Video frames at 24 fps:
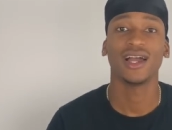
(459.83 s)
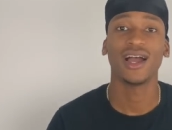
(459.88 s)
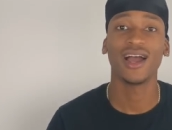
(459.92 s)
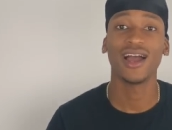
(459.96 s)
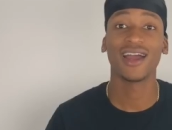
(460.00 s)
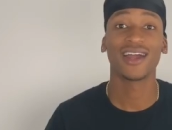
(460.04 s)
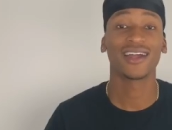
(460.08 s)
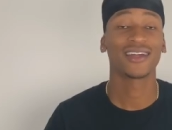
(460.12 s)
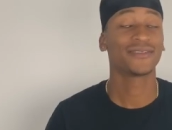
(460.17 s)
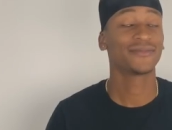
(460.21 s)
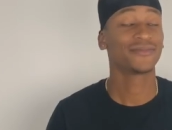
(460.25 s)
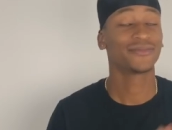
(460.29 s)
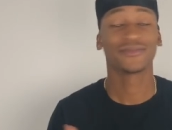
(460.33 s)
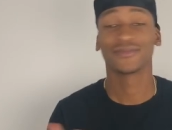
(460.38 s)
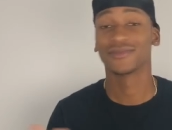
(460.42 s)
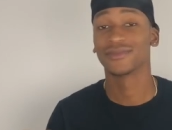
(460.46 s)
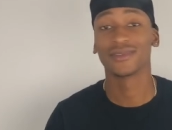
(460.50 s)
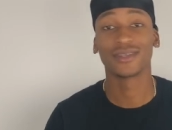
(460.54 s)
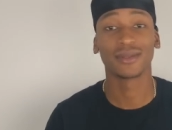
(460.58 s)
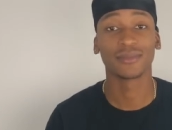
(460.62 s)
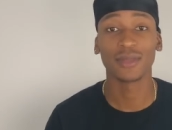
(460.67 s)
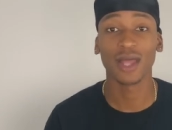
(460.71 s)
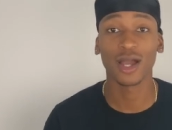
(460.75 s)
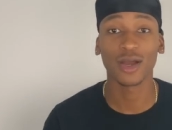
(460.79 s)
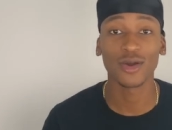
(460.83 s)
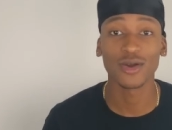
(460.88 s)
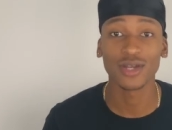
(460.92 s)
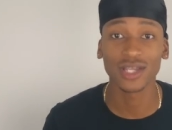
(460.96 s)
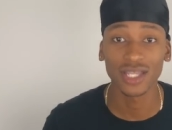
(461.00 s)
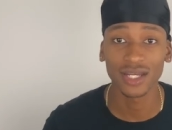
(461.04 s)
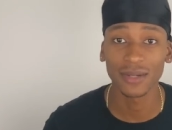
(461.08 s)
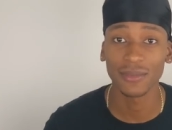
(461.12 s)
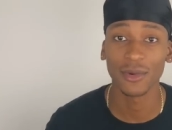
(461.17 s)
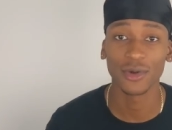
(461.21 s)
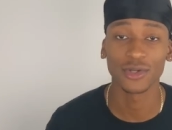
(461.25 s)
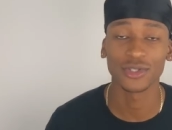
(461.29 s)
Alright, I'm not gonna
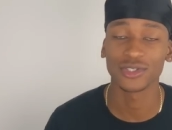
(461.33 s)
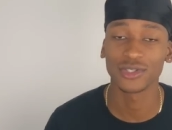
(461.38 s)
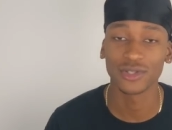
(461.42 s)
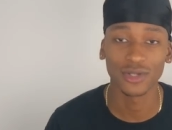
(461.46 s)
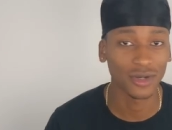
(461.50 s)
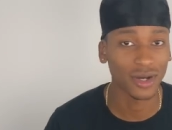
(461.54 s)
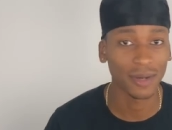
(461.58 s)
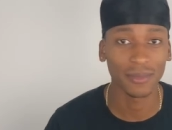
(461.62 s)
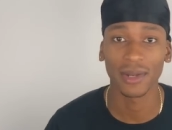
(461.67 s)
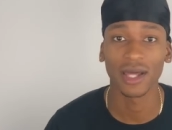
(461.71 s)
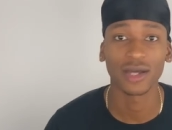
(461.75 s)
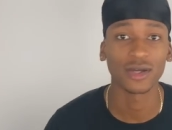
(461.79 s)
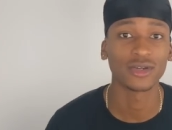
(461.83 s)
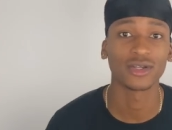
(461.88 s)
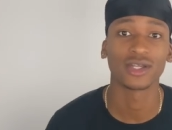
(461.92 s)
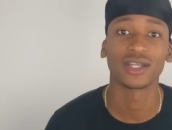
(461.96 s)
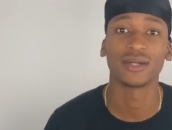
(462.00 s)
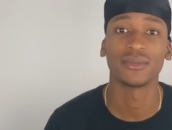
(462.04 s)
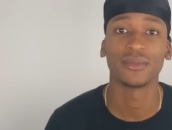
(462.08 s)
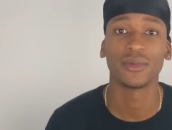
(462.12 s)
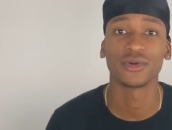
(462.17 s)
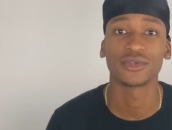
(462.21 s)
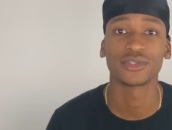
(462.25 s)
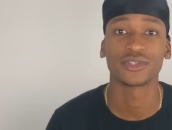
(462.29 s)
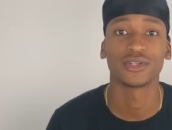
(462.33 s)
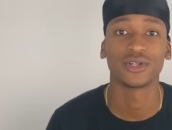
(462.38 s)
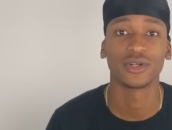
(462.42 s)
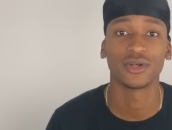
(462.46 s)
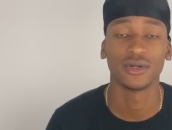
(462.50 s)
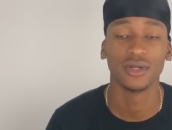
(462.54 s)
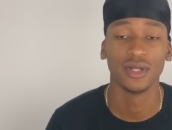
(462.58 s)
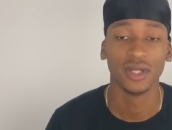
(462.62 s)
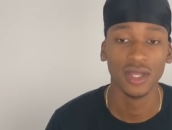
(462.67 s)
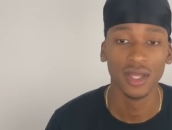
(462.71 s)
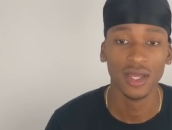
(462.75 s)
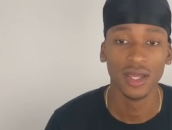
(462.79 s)
get emotional. I'm not gonna get emotional.
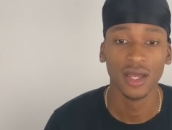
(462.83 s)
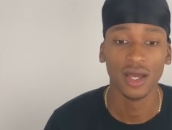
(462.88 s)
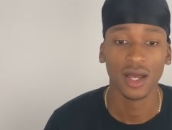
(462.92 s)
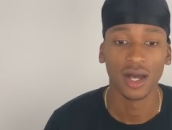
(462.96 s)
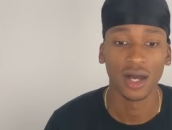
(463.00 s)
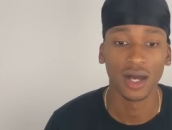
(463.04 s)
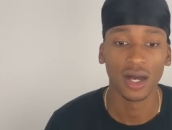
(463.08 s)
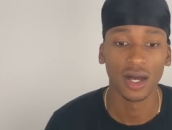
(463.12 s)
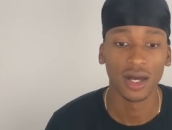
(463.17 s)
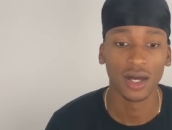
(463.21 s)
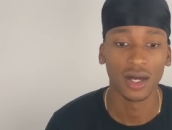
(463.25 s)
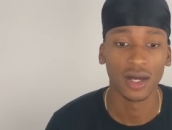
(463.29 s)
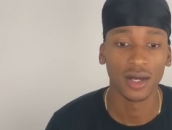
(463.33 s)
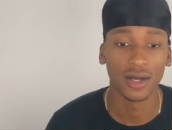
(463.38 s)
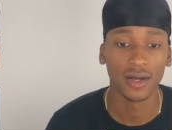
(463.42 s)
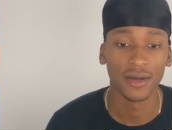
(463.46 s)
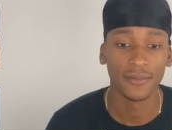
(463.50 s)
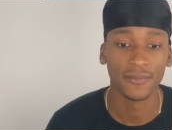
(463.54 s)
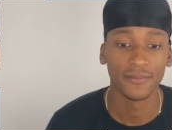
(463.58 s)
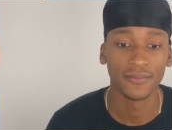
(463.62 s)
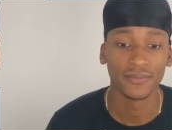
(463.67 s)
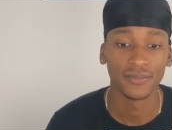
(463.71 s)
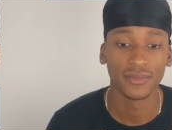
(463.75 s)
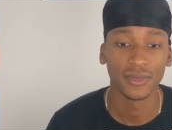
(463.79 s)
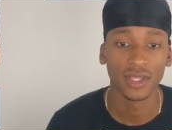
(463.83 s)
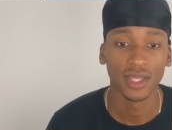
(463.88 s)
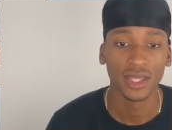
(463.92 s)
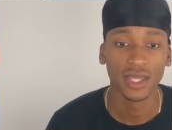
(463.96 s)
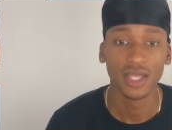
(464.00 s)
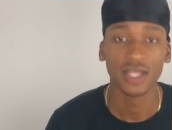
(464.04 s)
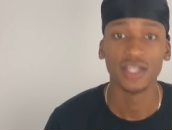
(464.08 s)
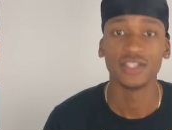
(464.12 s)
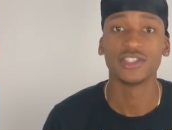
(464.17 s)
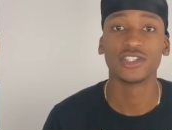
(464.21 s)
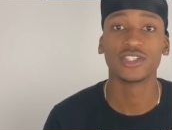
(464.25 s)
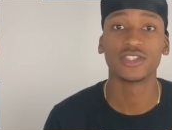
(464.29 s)
Uh,
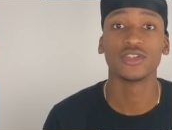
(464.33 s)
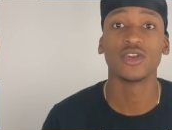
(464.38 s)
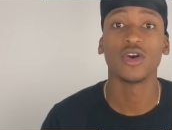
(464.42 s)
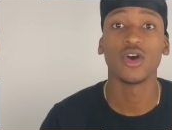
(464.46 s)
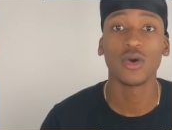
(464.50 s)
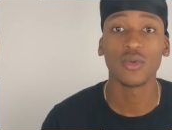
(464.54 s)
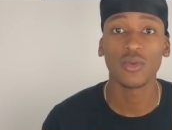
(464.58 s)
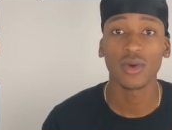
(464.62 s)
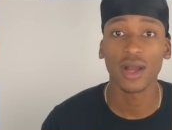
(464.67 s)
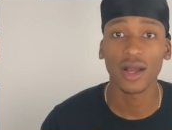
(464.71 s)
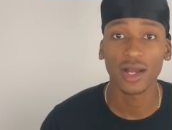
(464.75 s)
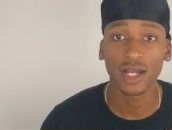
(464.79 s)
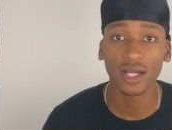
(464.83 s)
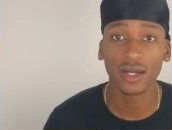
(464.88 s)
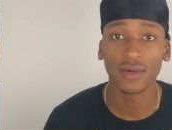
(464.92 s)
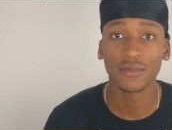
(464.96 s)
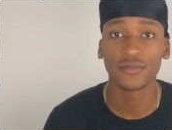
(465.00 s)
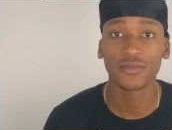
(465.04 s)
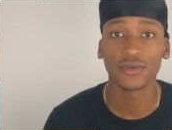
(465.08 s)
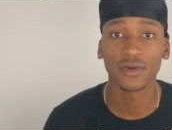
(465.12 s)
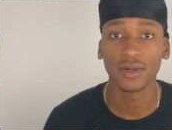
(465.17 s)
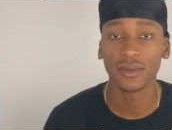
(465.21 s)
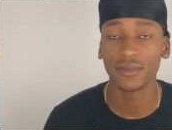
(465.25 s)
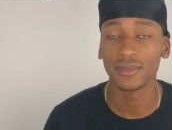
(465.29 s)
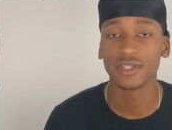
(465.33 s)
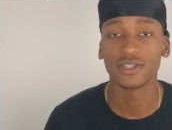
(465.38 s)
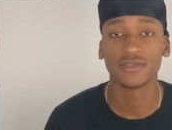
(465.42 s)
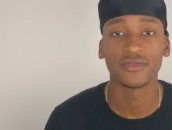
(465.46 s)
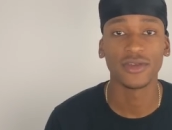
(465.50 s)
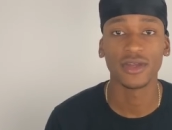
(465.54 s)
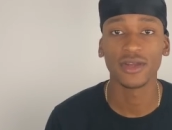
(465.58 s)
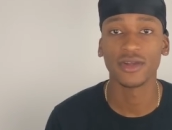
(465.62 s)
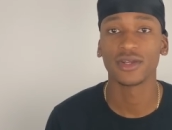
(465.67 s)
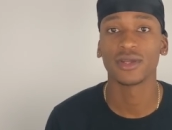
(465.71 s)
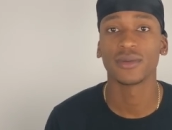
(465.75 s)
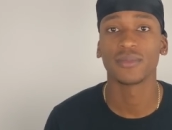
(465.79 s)
just knowing where I come from is
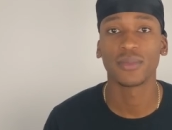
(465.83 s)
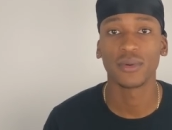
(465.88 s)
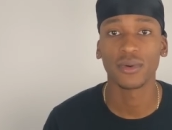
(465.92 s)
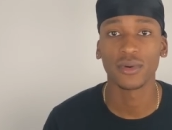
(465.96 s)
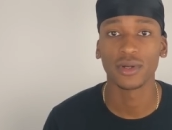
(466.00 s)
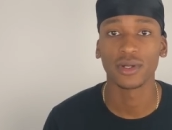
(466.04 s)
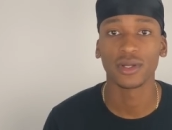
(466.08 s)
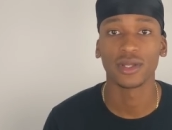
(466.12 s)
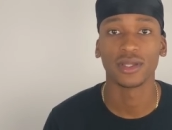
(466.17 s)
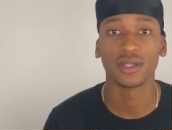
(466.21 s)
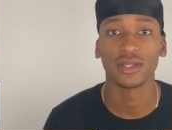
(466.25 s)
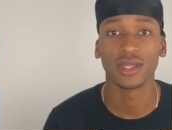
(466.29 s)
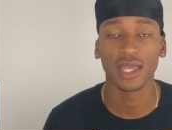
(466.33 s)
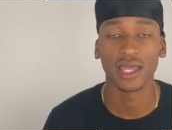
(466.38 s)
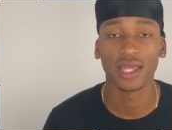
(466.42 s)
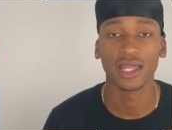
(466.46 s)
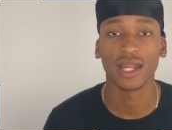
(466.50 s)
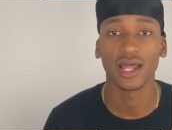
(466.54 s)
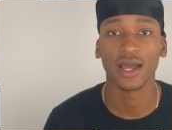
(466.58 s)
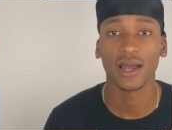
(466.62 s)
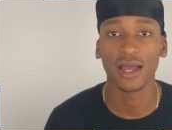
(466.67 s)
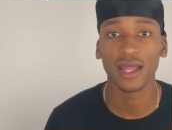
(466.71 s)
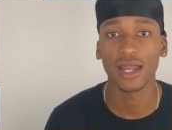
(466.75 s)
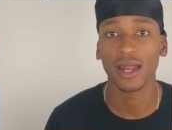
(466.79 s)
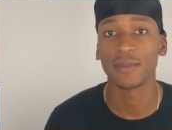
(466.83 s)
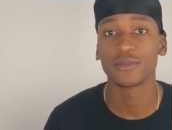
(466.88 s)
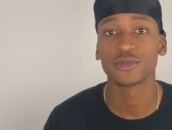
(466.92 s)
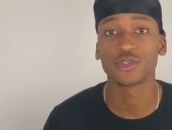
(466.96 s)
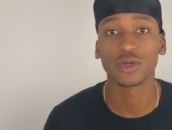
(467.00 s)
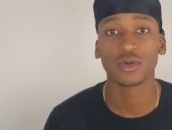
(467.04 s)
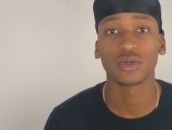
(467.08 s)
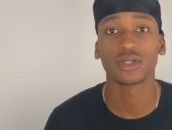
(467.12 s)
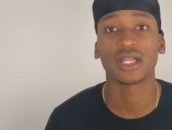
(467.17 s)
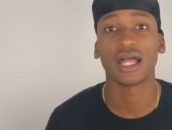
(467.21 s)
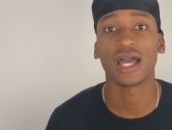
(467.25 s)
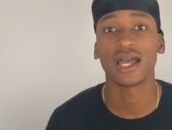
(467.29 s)
very important, and, I, and I'm
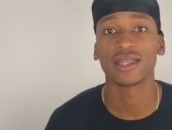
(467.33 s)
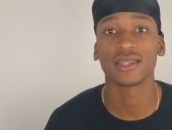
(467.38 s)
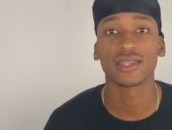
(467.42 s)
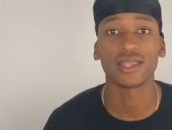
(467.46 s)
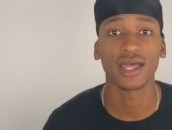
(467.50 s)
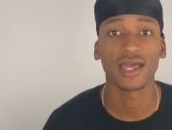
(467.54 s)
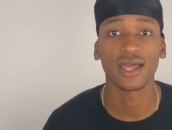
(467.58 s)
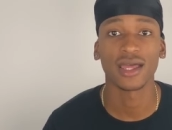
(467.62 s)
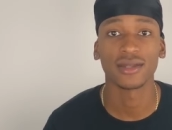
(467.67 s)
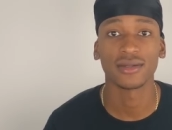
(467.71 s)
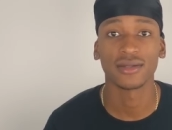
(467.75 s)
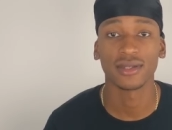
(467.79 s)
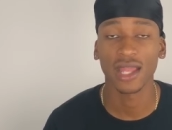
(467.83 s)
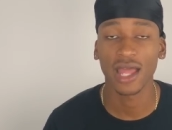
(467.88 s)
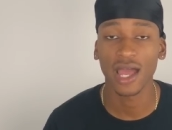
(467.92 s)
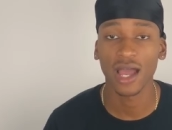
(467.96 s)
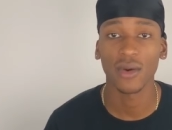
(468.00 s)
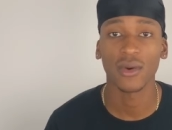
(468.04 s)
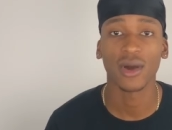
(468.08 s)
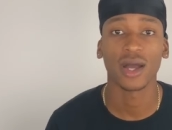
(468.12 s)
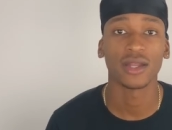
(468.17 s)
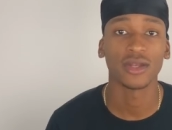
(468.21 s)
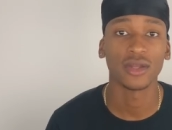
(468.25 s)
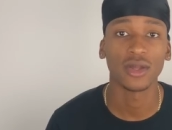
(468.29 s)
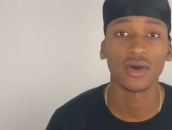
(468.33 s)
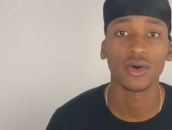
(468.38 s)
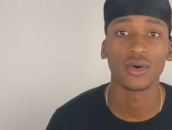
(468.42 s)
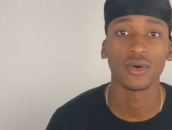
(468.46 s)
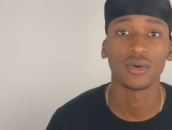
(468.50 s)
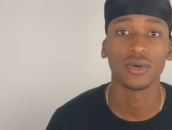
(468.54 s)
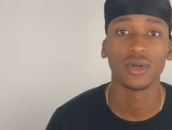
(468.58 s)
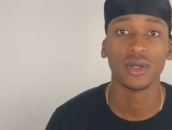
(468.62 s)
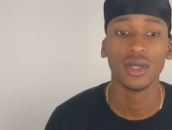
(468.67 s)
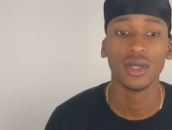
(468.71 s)
so glad that now I know.